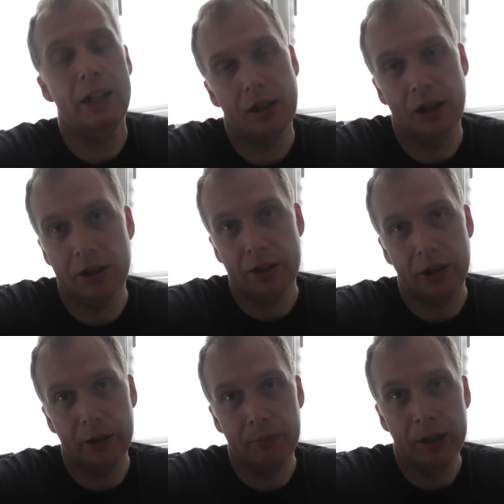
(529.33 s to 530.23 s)
It's
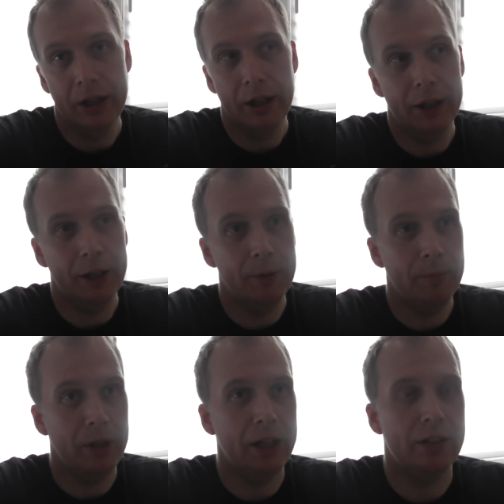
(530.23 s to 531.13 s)
lunchtime.
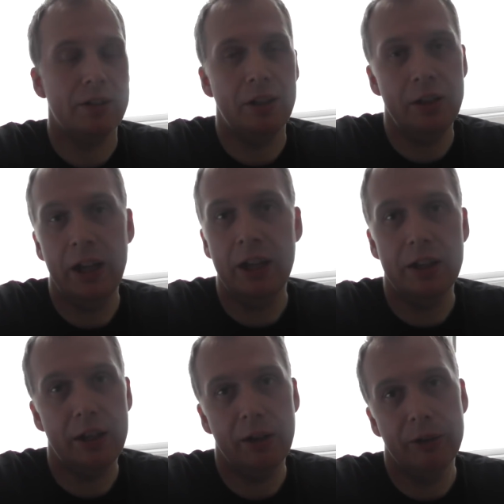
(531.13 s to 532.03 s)
It's Sunday,
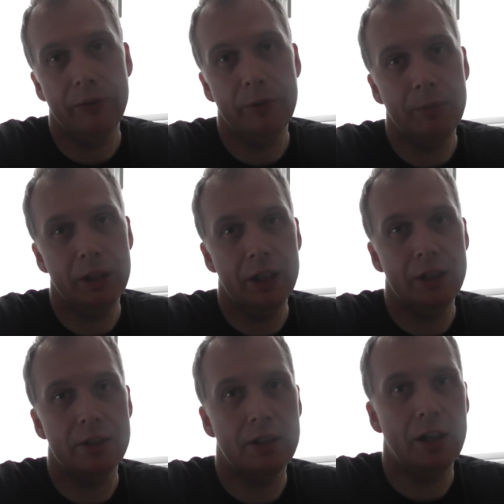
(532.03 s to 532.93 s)
the day we're filming
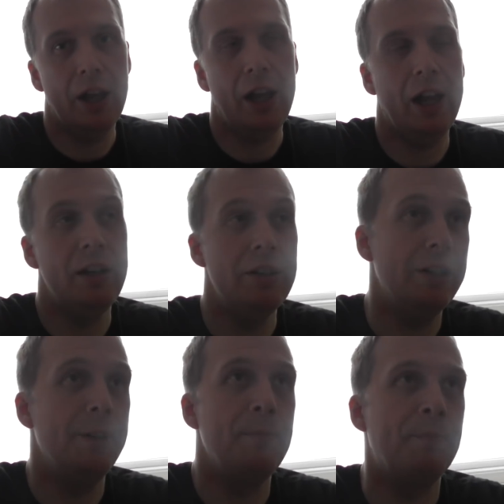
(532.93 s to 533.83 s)
this,
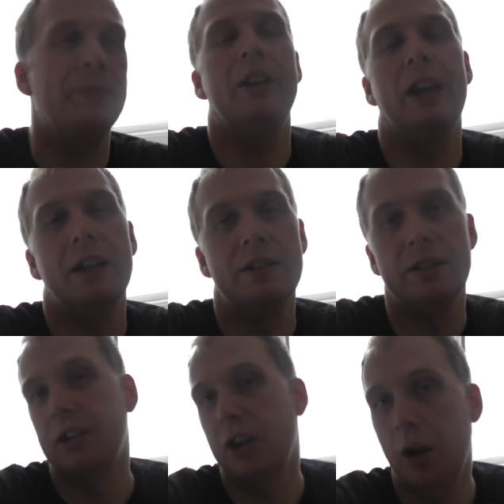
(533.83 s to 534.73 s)
and
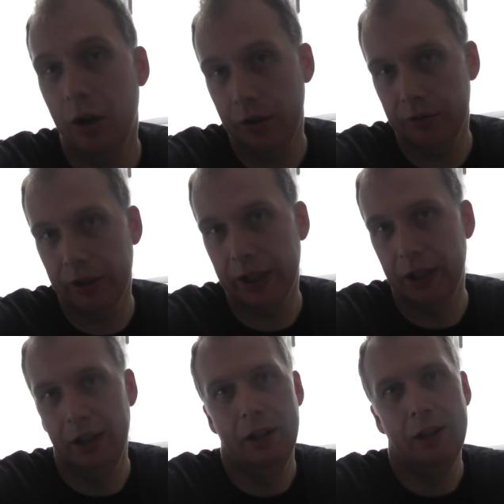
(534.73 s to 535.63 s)
yes,
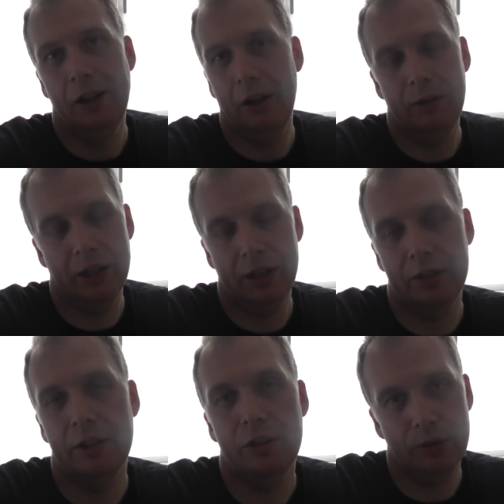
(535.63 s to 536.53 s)
hungry. Only
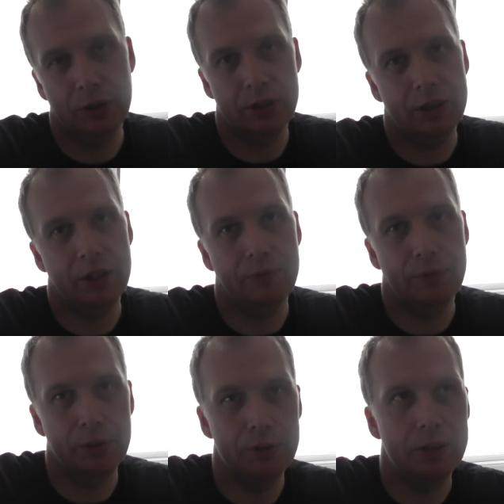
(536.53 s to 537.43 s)
had yogurt and
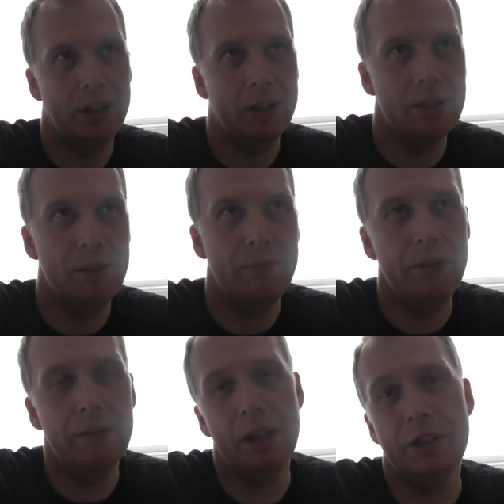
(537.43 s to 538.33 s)
fruit and a
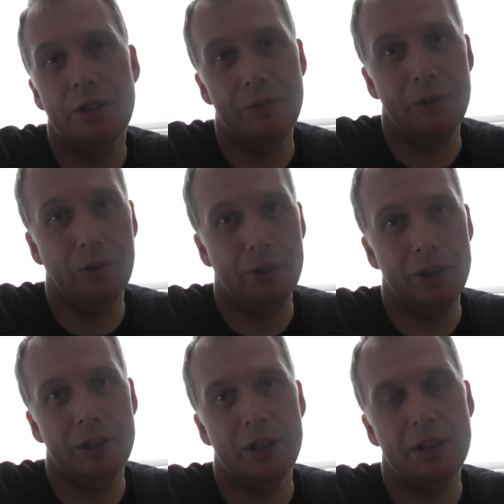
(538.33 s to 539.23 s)
variation of
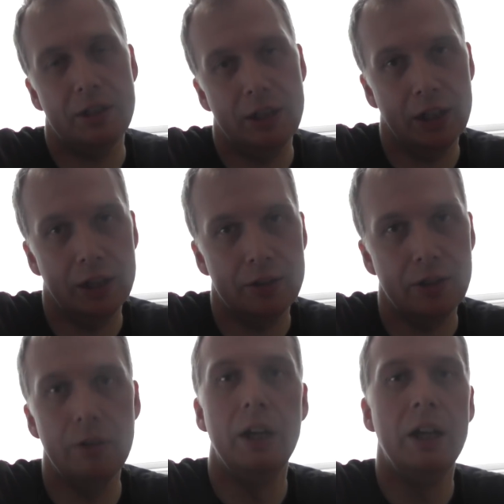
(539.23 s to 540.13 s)
yogurt as a snack,
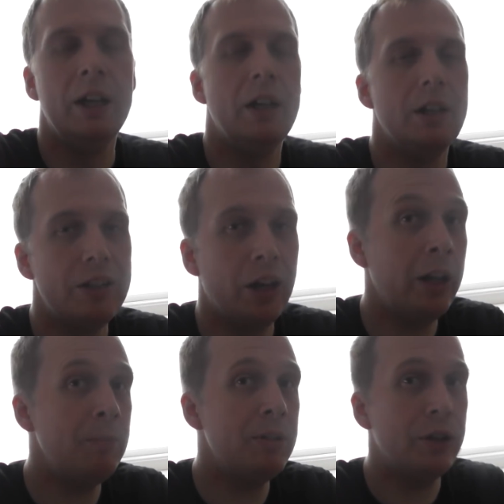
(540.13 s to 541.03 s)
so
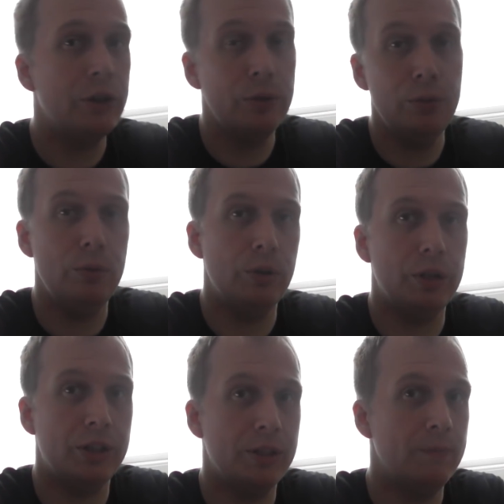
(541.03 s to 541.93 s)
time to
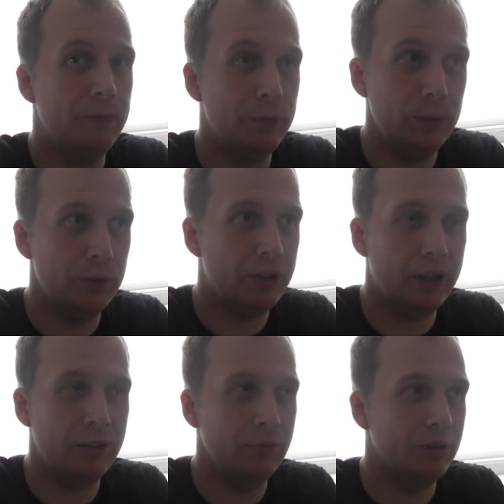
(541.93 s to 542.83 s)
cook some food.
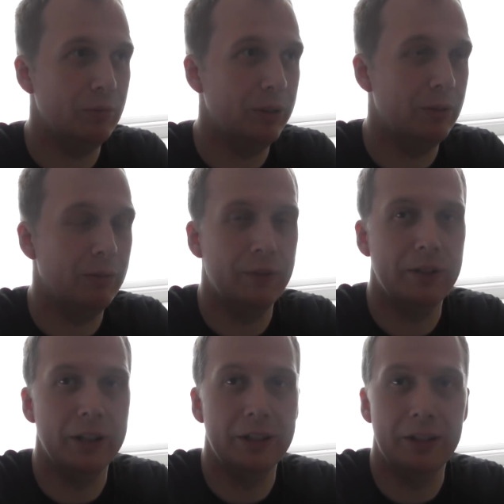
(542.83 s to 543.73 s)
That was a weird way of saying